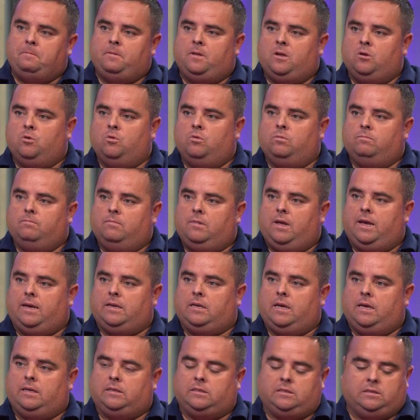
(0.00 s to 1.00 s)
you know, it,
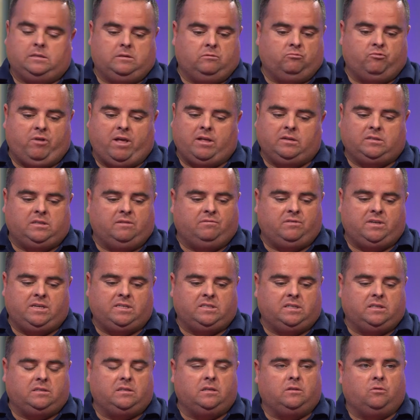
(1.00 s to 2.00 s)
it's relatively
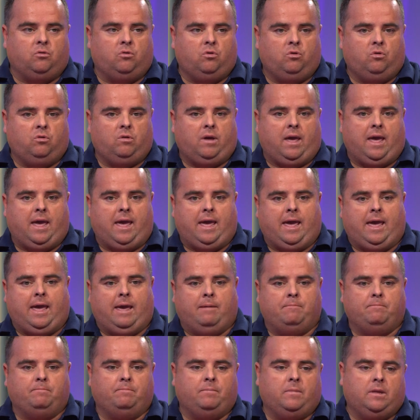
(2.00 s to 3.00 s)
easy to do.
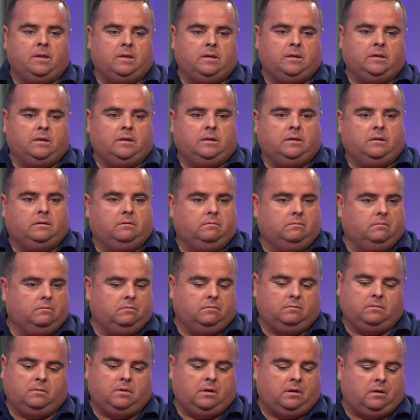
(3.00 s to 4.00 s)
Um,
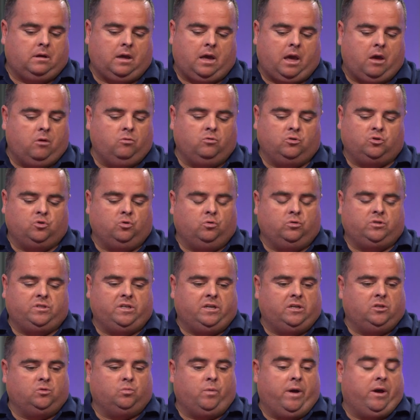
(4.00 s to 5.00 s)
outsource
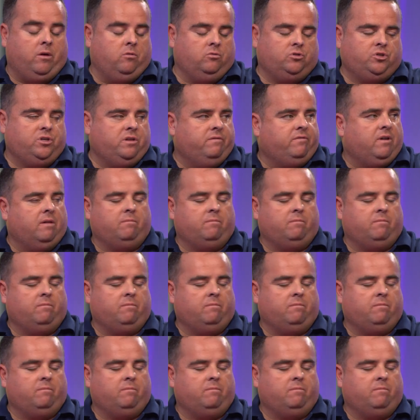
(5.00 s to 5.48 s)
it as well, so you've